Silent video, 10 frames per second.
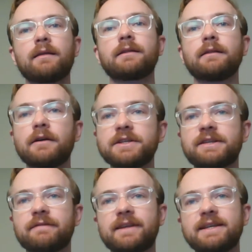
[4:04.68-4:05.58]
The largest
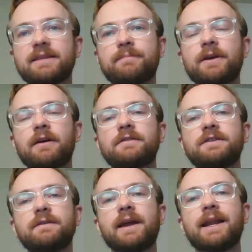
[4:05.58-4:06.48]
of these, the
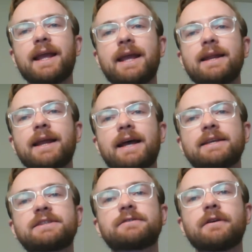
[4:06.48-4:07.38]
PR02 88,
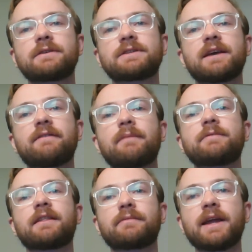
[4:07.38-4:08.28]
has strokes of up
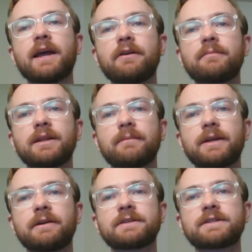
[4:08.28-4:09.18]
to 300
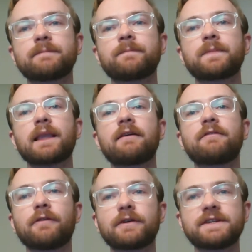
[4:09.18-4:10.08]
millimeters,
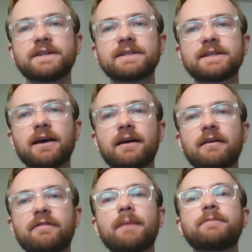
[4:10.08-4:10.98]
forces
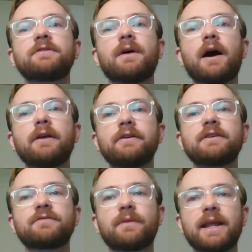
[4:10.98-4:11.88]
of up to
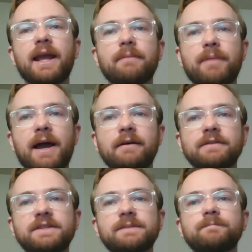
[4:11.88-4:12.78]
128
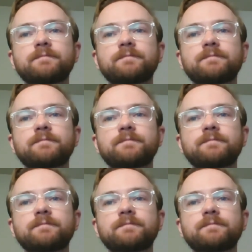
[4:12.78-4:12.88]
pounds,